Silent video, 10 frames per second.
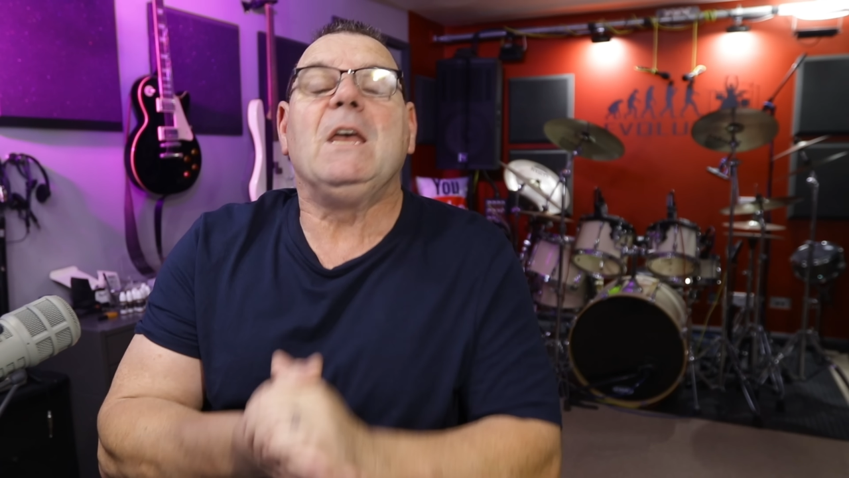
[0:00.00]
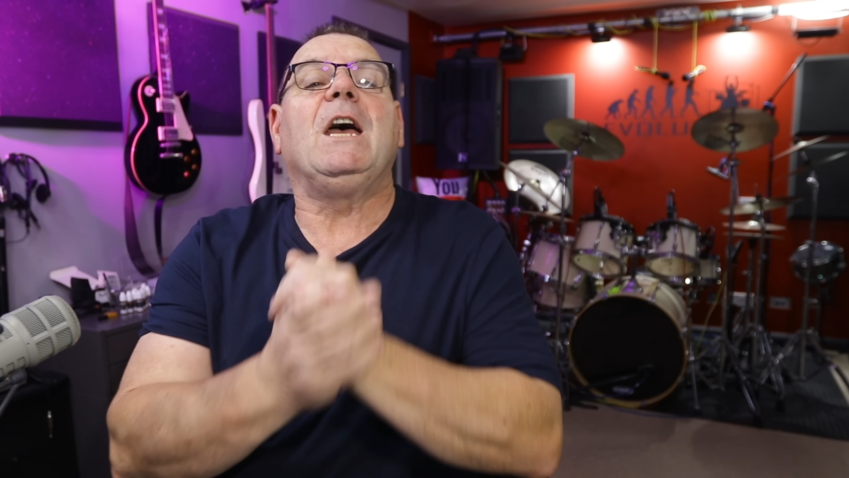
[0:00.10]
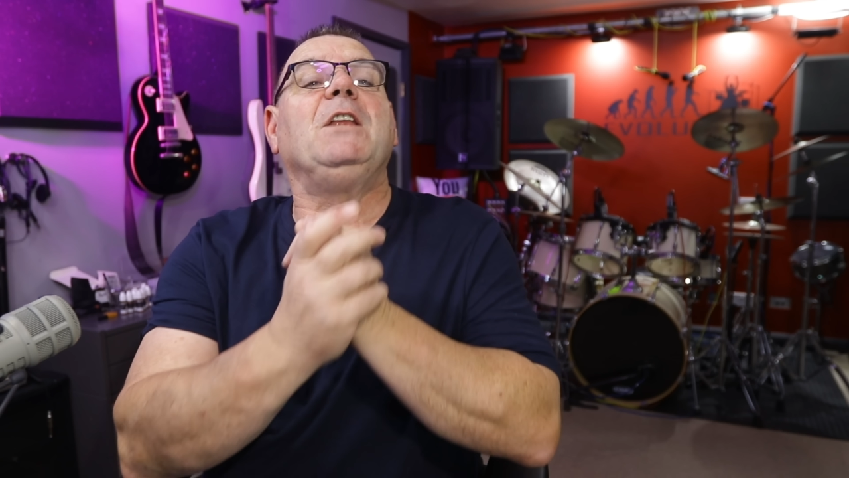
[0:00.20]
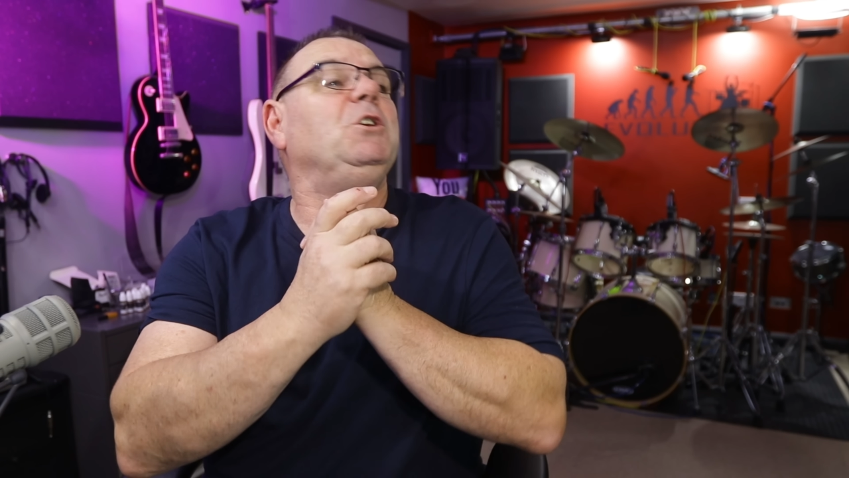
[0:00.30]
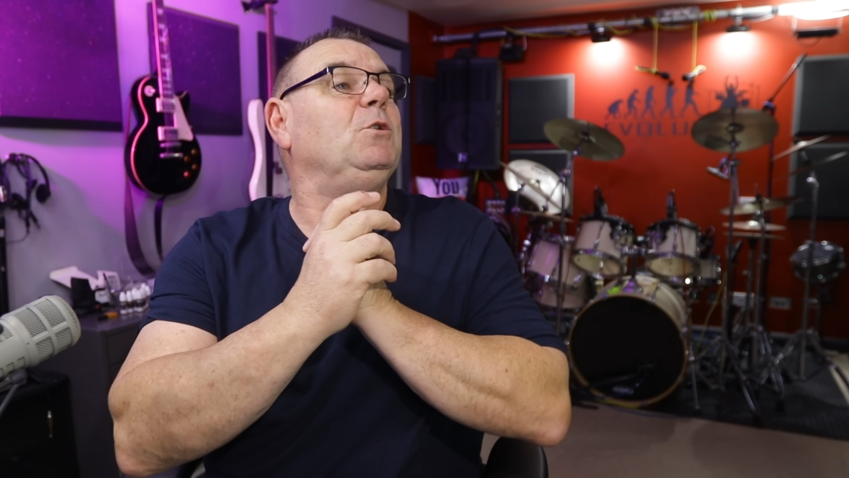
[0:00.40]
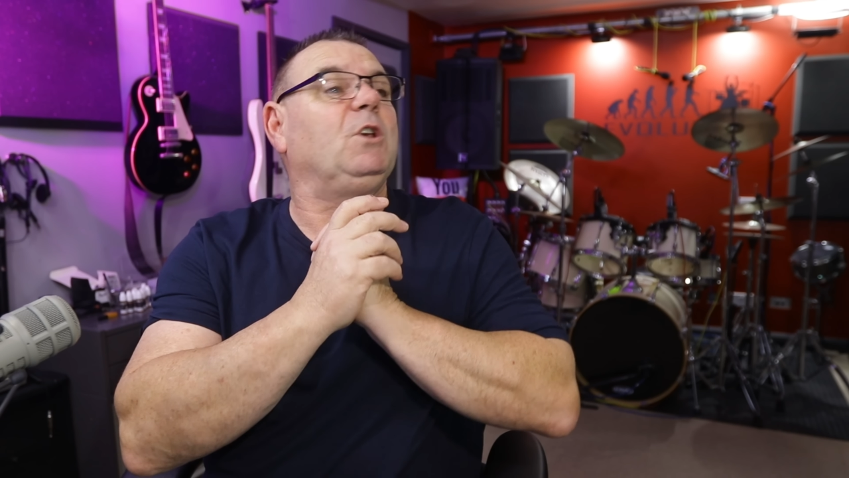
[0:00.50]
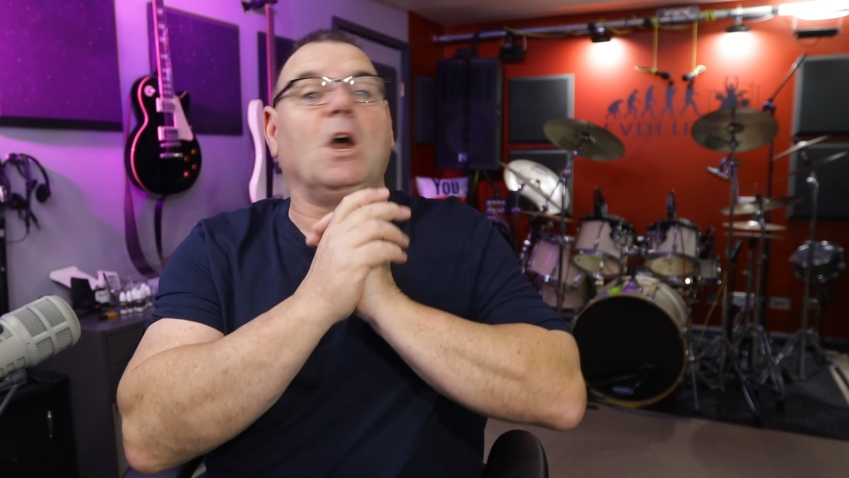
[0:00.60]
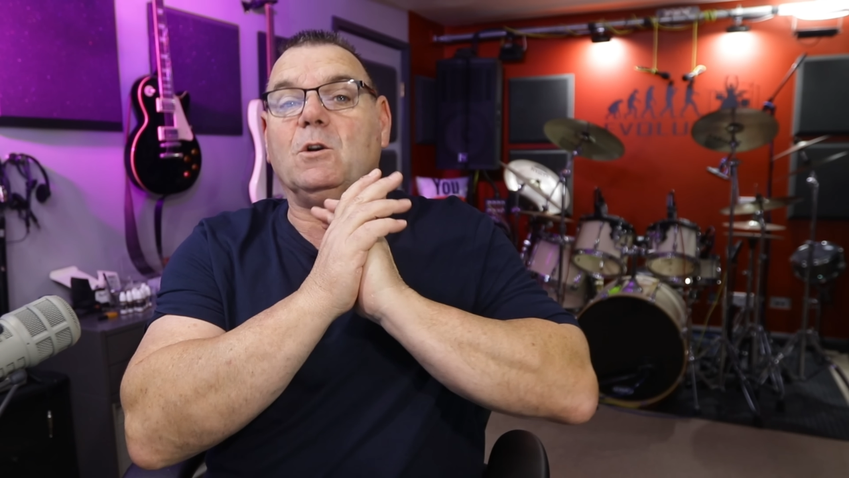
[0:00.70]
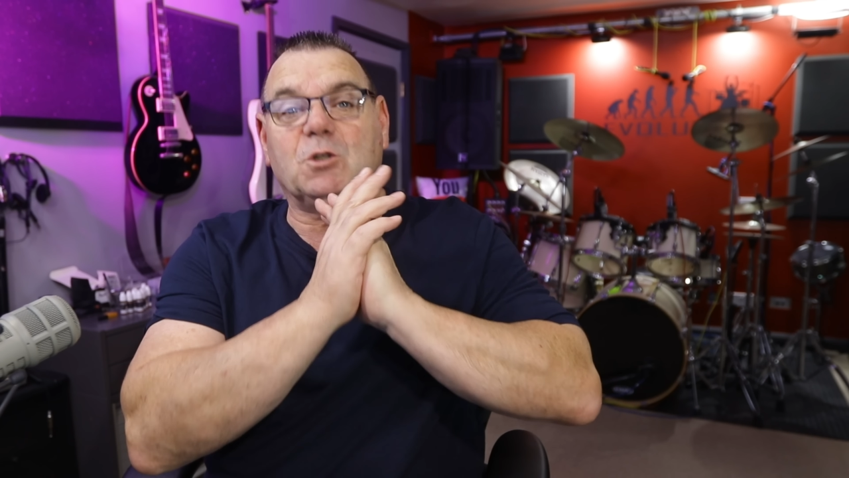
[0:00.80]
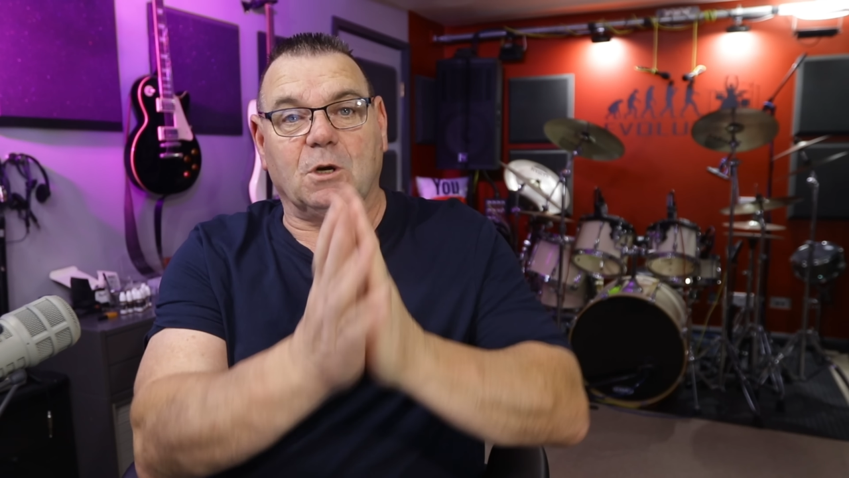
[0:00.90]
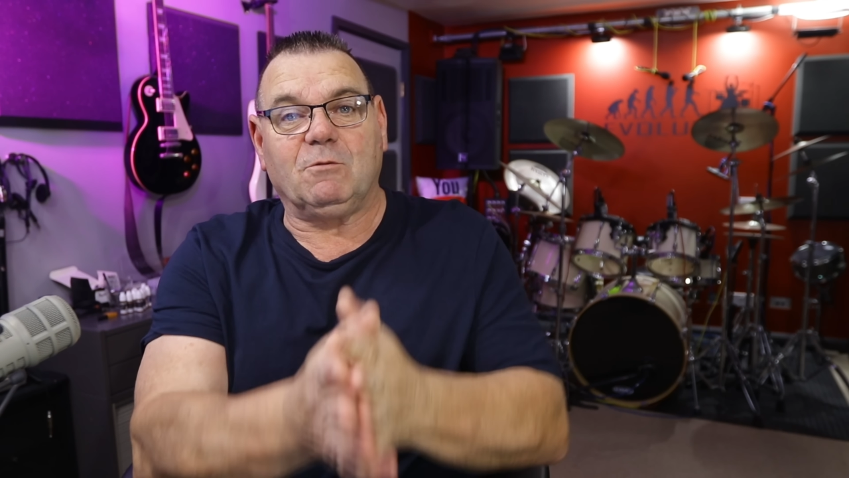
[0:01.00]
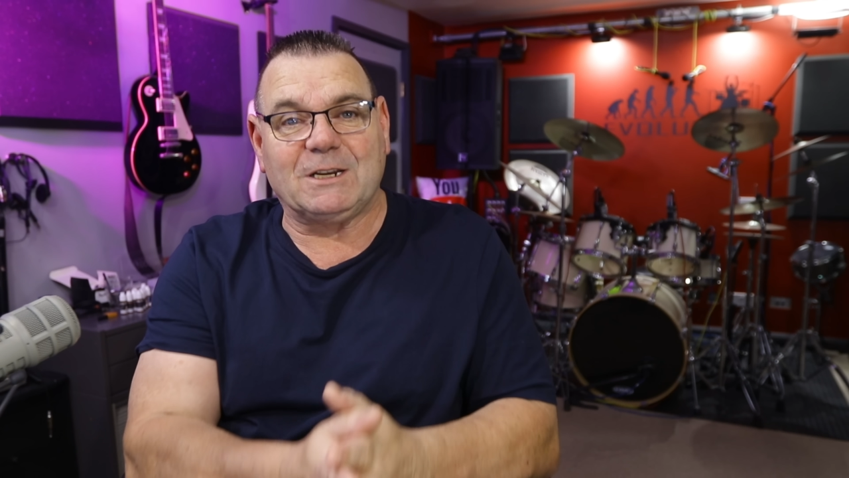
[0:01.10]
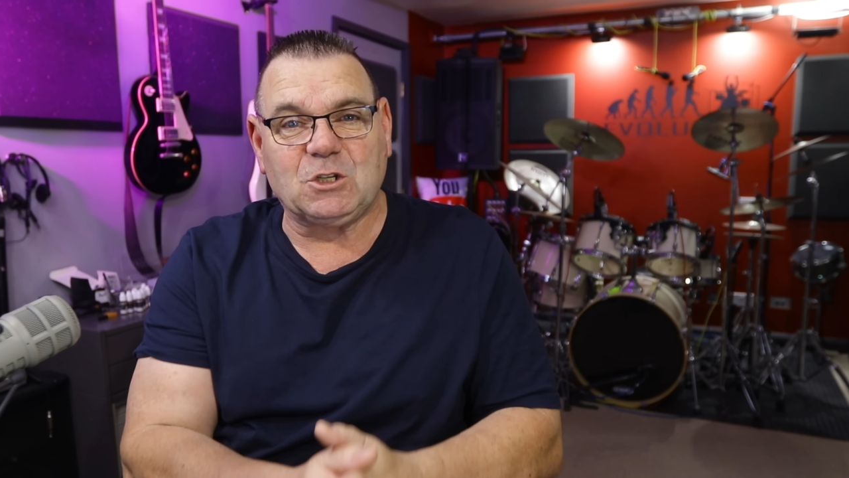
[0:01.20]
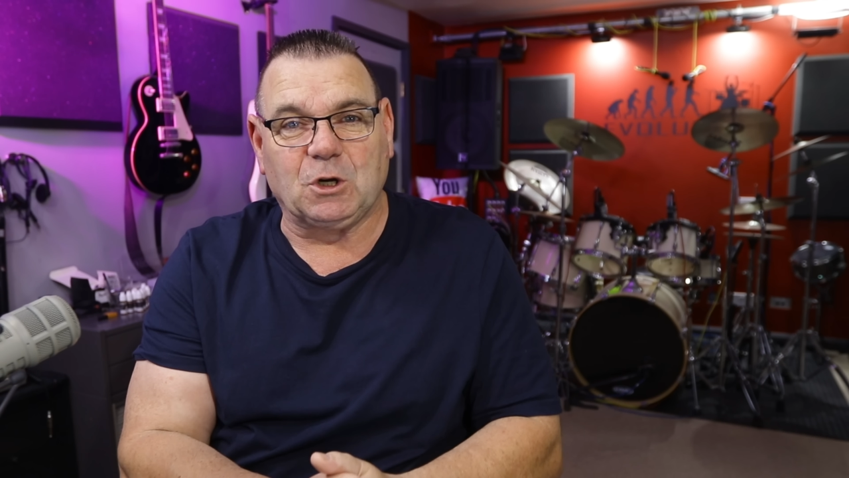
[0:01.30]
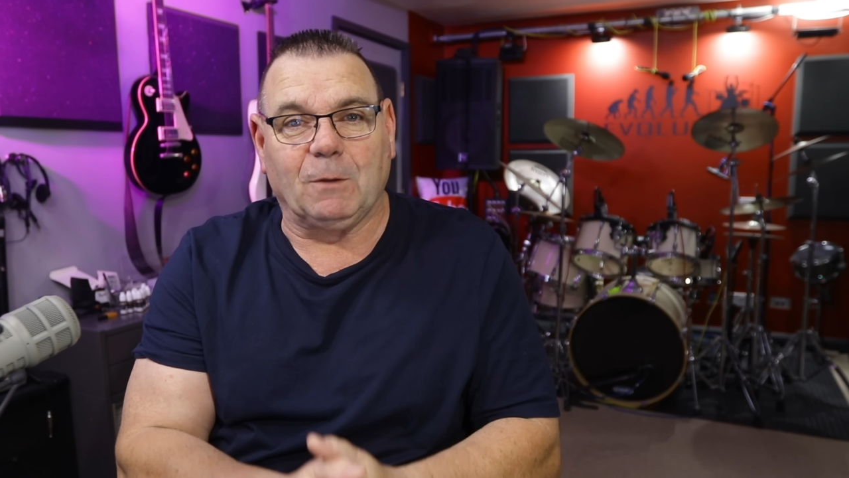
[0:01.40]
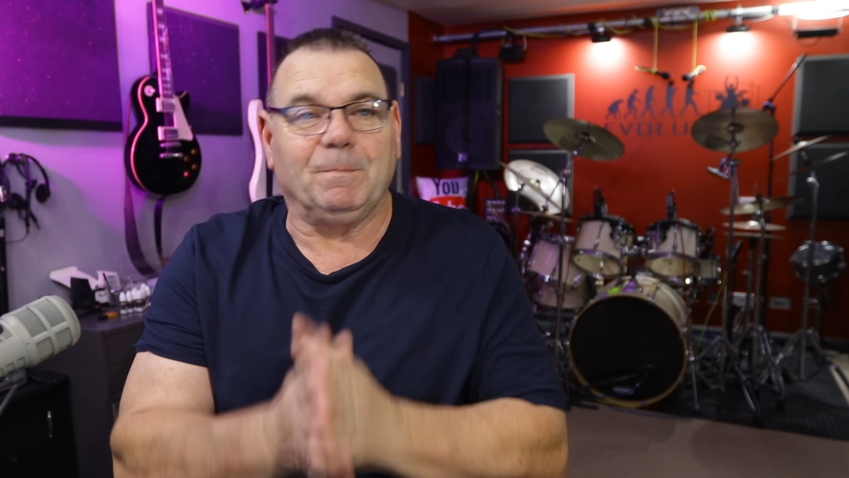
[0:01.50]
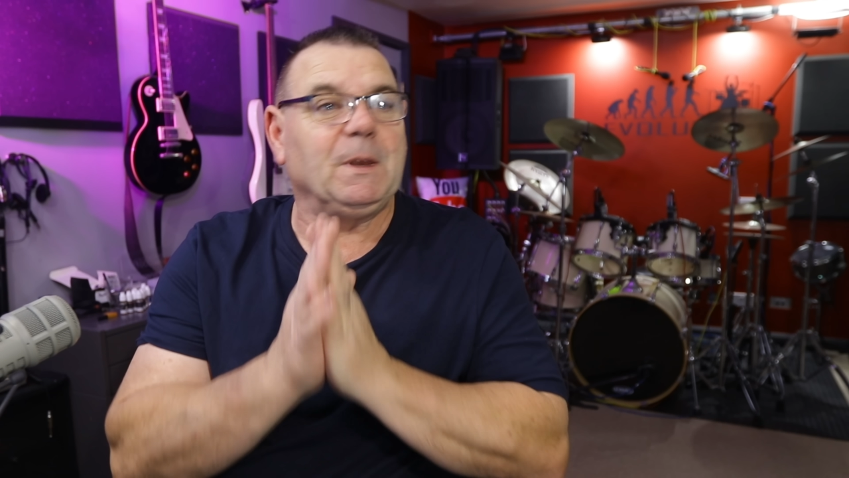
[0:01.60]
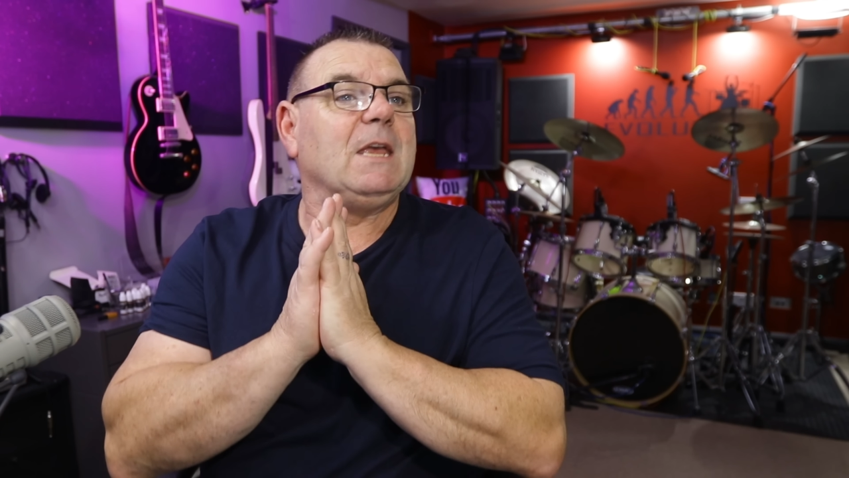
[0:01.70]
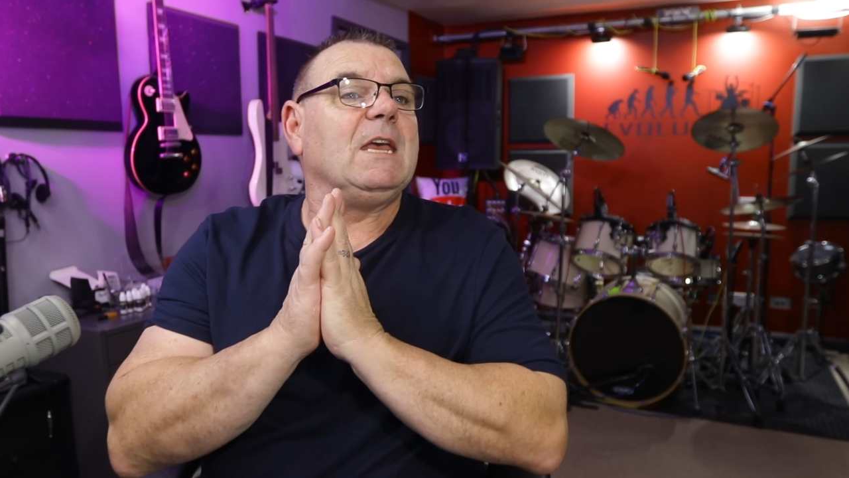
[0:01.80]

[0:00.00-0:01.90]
and you go to a restaurant